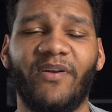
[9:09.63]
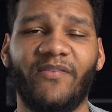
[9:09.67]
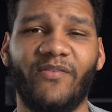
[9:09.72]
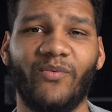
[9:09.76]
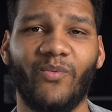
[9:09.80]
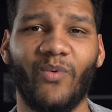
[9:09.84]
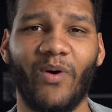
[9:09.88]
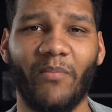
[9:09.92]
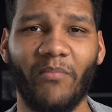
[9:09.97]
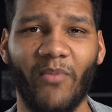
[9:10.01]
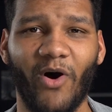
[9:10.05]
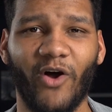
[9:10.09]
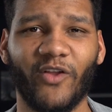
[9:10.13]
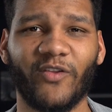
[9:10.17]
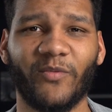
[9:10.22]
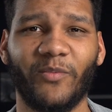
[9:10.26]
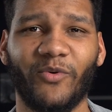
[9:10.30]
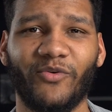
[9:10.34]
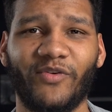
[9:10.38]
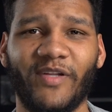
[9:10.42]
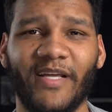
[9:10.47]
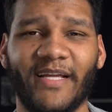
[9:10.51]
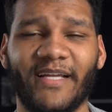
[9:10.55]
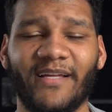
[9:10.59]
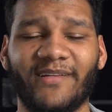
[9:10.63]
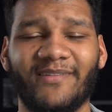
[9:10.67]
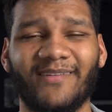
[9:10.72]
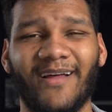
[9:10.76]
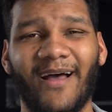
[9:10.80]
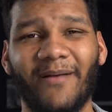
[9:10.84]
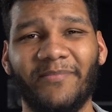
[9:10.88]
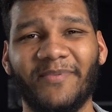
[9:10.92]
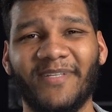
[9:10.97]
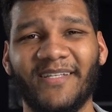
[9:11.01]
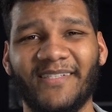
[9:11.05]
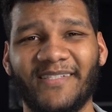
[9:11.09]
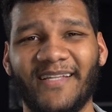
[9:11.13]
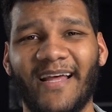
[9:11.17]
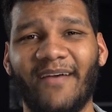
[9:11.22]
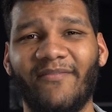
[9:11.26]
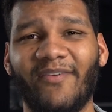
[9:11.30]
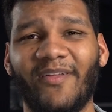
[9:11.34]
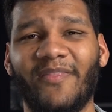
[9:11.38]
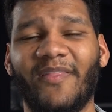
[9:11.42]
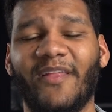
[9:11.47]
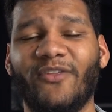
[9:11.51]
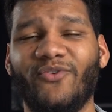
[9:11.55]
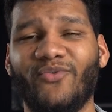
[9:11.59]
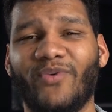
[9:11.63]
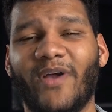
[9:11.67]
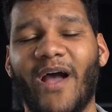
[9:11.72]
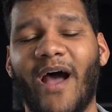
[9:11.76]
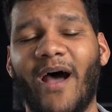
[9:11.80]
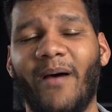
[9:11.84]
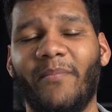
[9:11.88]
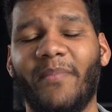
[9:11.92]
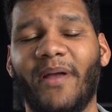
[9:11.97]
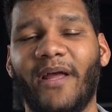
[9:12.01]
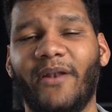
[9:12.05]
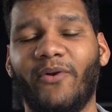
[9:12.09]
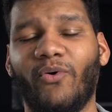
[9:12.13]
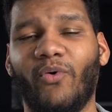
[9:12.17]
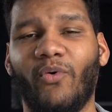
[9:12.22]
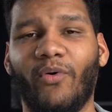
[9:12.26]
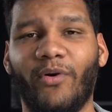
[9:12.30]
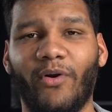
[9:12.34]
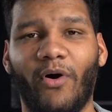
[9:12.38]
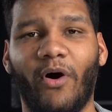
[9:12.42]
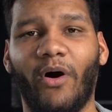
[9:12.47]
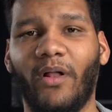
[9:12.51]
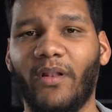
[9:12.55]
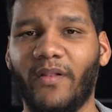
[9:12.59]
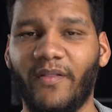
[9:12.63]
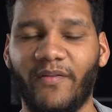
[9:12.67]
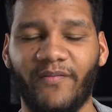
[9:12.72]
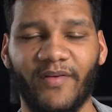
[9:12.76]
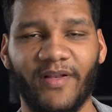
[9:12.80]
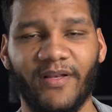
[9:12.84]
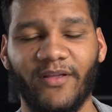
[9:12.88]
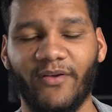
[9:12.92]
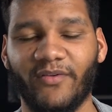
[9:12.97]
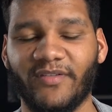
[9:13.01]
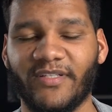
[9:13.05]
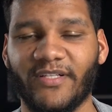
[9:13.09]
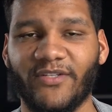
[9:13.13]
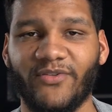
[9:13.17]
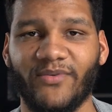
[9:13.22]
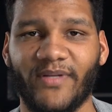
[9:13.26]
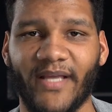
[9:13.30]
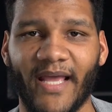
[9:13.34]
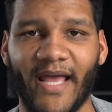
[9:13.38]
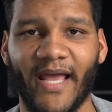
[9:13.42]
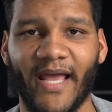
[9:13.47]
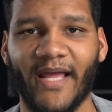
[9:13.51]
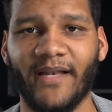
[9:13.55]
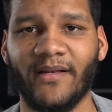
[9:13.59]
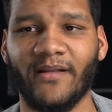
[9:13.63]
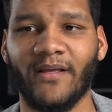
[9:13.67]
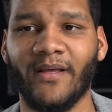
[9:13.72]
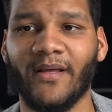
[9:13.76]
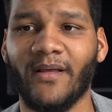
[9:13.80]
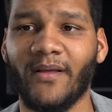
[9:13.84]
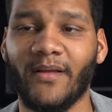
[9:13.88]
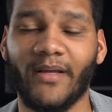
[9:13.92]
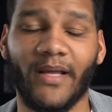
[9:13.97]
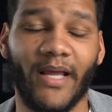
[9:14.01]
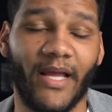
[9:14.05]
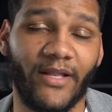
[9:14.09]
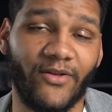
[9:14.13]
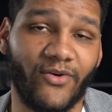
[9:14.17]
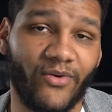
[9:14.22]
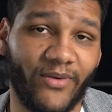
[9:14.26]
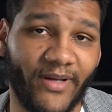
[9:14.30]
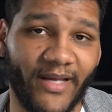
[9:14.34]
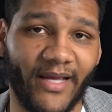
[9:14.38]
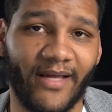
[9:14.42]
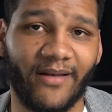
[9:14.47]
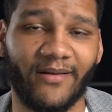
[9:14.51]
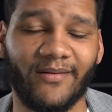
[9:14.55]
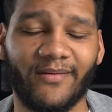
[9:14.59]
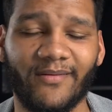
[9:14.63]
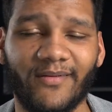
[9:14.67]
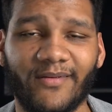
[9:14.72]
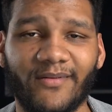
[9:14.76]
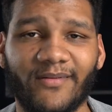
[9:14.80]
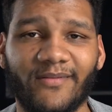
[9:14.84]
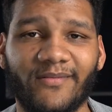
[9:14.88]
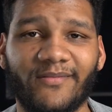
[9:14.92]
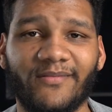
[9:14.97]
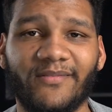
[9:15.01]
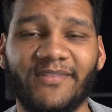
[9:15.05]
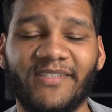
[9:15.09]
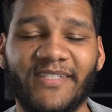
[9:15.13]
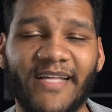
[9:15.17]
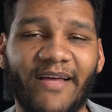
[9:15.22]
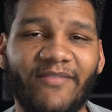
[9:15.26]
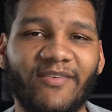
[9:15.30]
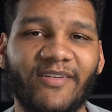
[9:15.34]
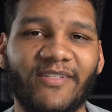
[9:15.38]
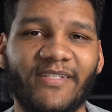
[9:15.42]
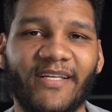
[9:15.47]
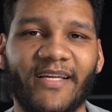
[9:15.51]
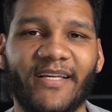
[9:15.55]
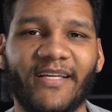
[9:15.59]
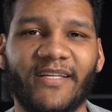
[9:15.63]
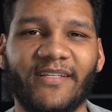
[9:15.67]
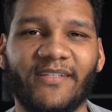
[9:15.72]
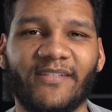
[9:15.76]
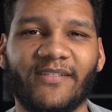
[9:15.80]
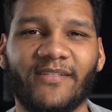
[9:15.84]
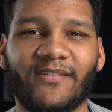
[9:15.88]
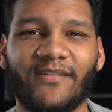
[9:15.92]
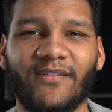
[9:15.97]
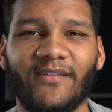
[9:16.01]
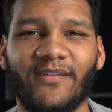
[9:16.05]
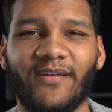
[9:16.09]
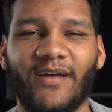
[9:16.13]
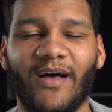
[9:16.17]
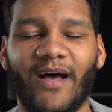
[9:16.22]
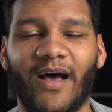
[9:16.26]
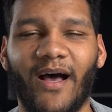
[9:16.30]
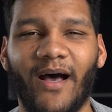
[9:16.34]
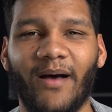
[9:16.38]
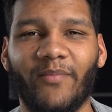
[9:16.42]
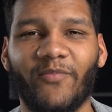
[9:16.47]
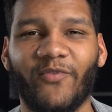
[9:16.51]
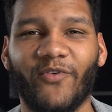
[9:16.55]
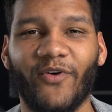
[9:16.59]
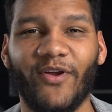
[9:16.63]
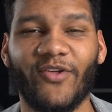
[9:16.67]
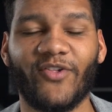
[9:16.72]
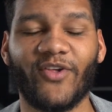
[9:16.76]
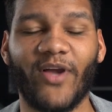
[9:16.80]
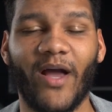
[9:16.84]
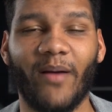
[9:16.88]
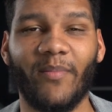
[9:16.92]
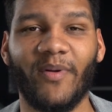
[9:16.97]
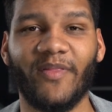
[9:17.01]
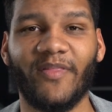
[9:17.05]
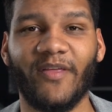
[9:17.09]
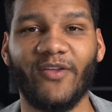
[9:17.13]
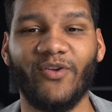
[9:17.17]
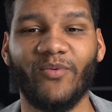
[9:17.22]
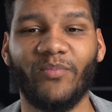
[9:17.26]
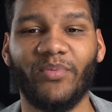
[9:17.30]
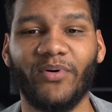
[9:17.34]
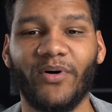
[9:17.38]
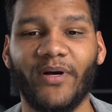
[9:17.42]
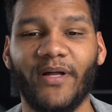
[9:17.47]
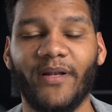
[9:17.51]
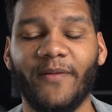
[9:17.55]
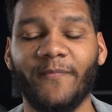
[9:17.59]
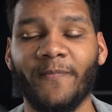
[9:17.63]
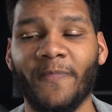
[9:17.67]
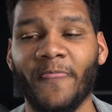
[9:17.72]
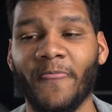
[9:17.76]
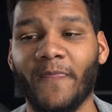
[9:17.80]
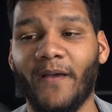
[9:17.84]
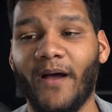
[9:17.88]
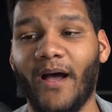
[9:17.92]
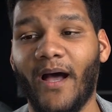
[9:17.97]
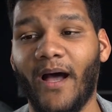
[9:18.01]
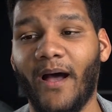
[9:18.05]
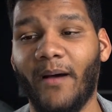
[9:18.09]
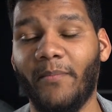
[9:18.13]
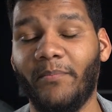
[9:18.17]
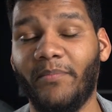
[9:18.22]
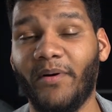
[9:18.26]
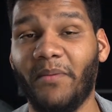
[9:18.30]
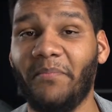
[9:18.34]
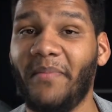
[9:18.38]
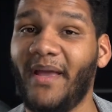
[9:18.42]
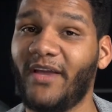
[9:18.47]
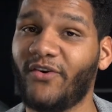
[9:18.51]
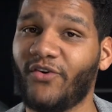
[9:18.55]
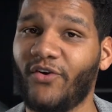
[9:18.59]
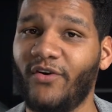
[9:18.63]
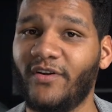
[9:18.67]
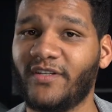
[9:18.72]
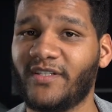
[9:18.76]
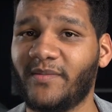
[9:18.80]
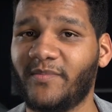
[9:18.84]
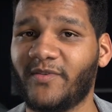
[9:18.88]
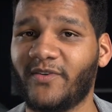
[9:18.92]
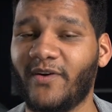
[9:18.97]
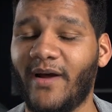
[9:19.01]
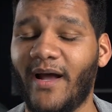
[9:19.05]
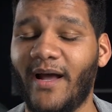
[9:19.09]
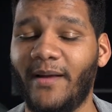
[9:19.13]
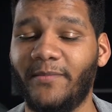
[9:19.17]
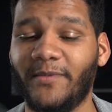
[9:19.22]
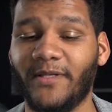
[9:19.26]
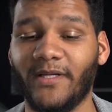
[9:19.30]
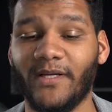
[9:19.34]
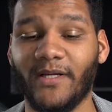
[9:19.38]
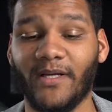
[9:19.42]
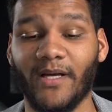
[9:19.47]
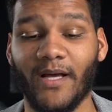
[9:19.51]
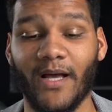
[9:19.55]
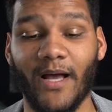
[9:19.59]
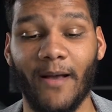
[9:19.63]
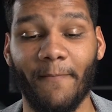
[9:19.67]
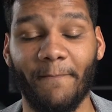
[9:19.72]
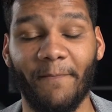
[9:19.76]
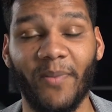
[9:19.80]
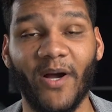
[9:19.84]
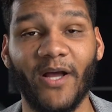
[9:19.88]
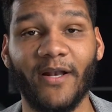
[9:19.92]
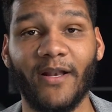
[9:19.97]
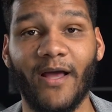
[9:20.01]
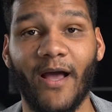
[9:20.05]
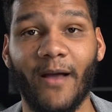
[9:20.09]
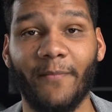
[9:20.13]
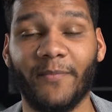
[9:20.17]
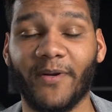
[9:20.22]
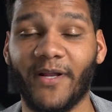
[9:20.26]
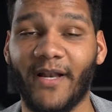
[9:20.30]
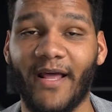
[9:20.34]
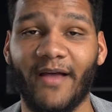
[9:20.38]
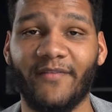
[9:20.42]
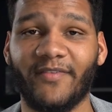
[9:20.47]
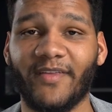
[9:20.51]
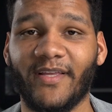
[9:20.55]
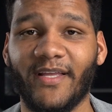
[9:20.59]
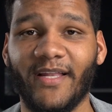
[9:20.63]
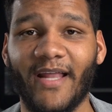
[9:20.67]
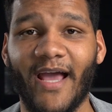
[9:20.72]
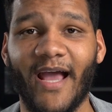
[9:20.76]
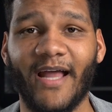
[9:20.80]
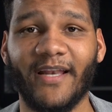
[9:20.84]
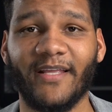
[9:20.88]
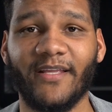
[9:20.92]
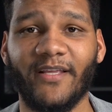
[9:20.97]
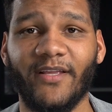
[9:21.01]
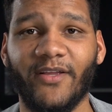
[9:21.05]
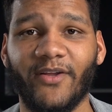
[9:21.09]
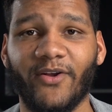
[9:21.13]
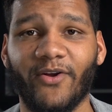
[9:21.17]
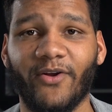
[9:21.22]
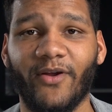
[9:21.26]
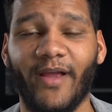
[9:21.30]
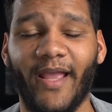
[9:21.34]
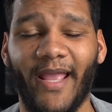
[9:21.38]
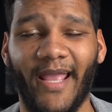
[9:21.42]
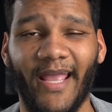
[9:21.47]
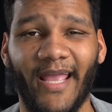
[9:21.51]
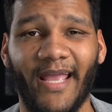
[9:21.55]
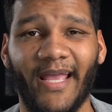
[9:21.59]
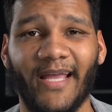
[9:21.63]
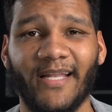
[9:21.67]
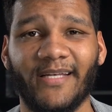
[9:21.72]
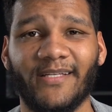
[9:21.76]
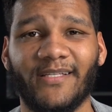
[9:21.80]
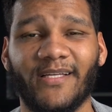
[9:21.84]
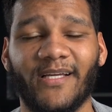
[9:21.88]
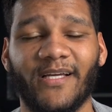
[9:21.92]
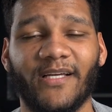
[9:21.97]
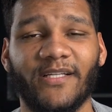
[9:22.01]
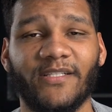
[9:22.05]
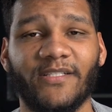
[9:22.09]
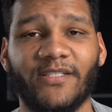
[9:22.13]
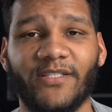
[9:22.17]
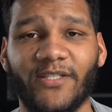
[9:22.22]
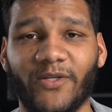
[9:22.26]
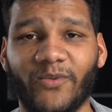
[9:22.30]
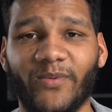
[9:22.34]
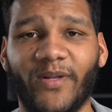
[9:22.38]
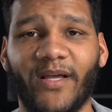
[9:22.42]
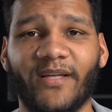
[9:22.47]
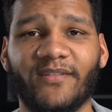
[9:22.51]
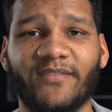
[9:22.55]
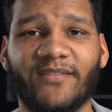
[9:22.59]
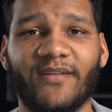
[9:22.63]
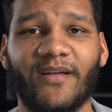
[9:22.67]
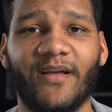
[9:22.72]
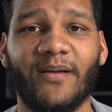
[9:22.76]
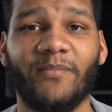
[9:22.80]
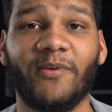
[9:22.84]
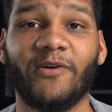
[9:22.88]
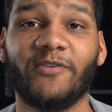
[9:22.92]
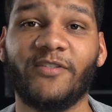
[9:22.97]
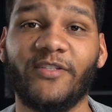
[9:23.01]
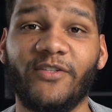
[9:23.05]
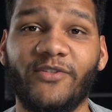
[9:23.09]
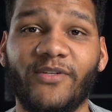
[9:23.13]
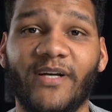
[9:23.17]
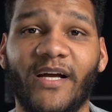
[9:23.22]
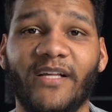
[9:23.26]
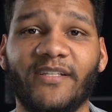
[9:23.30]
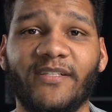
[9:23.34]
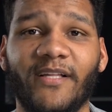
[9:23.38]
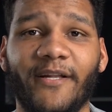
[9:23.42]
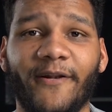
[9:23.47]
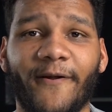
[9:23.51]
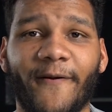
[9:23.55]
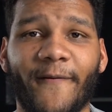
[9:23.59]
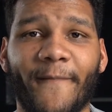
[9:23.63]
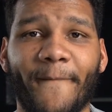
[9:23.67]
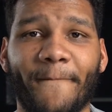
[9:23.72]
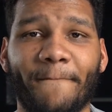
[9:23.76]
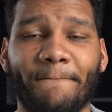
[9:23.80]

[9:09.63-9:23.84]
But if you want multiple tickets up to seven, then you comment on all of the videos that you can, and you'll get seven tickets um, for each comment that you put. Um, but make sure you subscribe. Um, but I'm gonna have to get out of here, and until next time, I'll see you guys later.